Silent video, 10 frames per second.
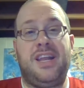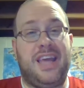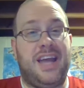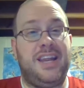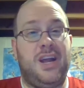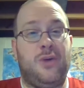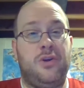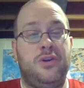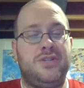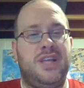And again, here
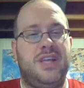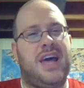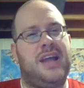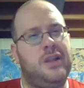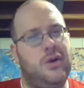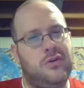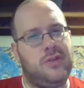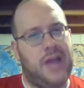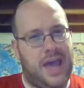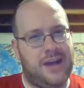we're using that
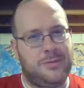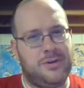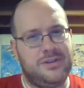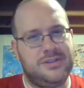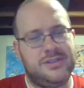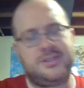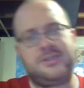local animal